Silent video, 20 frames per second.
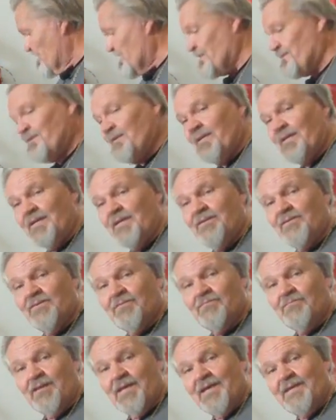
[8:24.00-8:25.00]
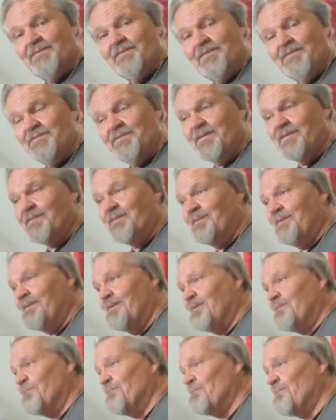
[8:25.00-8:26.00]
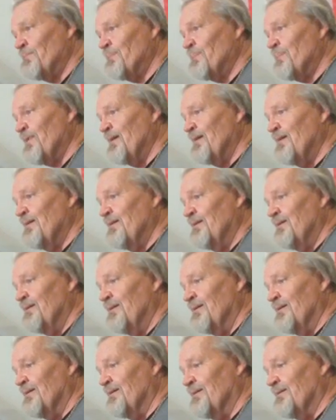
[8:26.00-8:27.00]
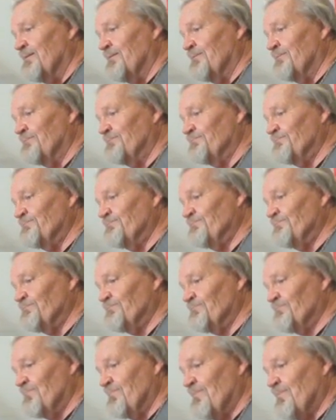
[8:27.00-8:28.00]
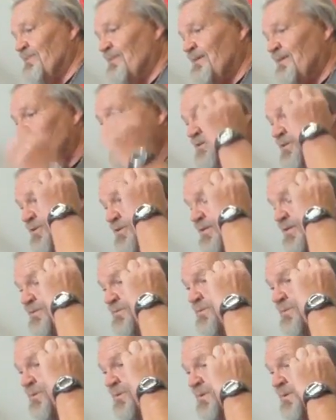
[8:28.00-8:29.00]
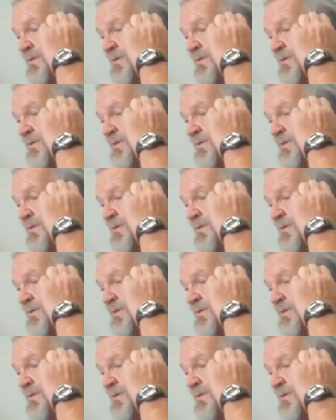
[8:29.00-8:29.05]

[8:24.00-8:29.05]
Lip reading: technique or landing technique. And you can